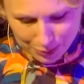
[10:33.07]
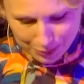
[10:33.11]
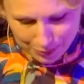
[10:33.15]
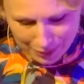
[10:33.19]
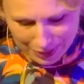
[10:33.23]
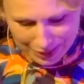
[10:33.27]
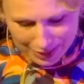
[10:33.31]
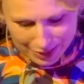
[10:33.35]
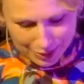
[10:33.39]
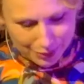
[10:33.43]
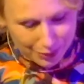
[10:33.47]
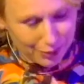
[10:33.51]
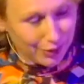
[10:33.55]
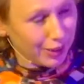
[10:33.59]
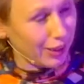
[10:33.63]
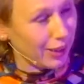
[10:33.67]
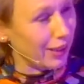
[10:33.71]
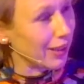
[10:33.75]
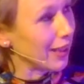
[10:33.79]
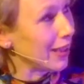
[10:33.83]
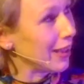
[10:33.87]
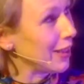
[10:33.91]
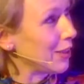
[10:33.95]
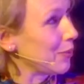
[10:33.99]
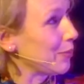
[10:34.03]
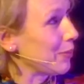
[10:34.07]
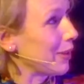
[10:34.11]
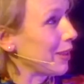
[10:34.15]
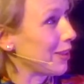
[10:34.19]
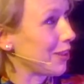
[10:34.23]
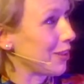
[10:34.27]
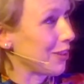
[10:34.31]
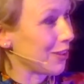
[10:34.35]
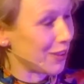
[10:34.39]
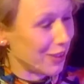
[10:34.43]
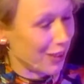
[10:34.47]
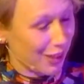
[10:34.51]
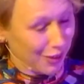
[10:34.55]
It's a really nice
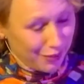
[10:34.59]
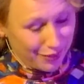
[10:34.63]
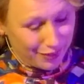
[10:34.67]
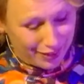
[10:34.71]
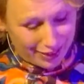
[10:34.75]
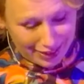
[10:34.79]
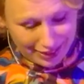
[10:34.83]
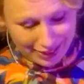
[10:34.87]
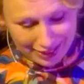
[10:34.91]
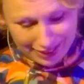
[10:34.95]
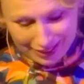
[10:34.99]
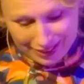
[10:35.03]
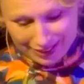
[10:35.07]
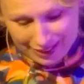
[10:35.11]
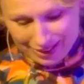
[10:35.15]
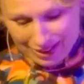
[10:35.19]
message, I think.